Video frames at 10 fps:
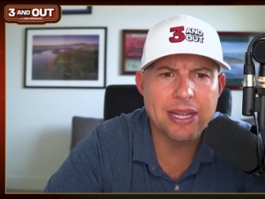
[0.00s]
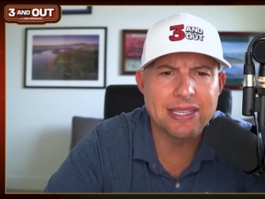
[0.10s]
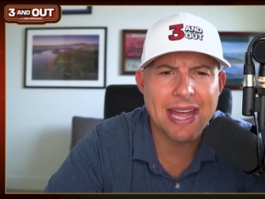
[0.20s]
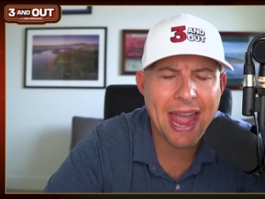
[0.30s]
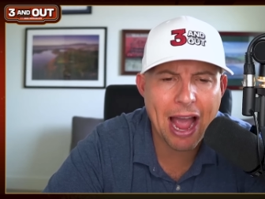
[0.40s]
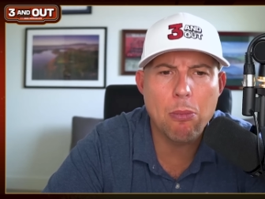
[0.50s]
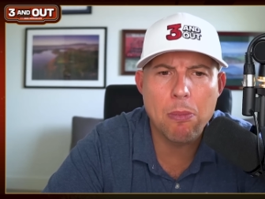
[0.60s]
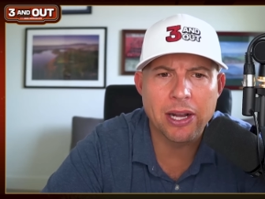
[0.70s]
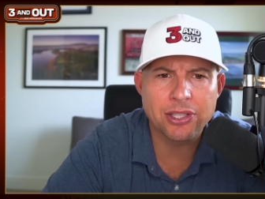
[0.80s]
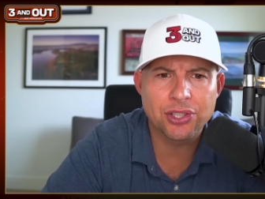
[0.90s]
is how
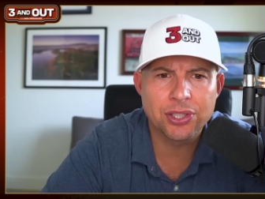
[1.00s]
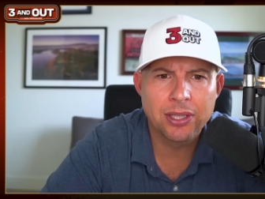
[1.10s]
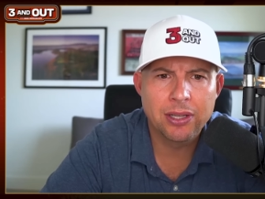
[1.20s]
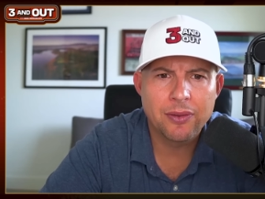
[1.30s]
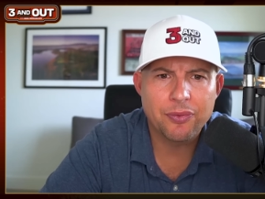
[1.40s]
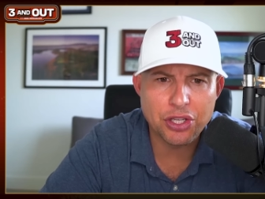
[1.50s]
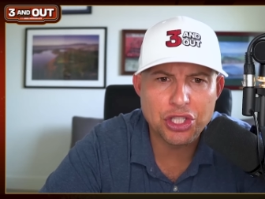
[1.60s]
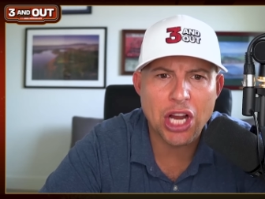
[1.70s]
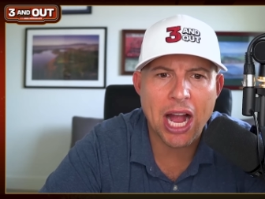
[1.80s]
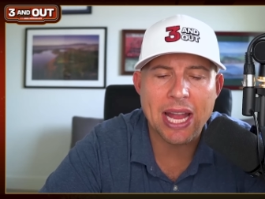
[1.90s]
much the
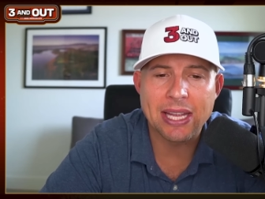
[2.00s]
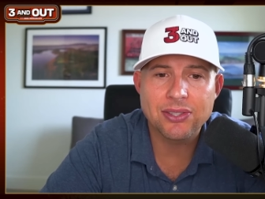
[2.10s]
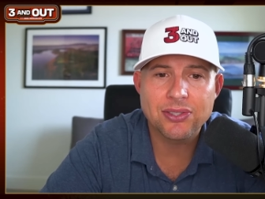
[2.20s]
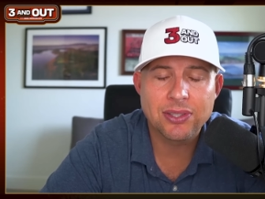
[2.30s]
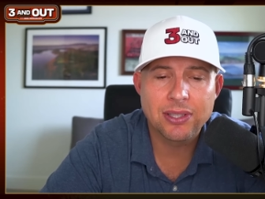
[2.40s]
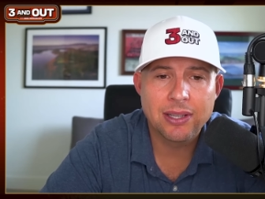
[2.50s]
Giants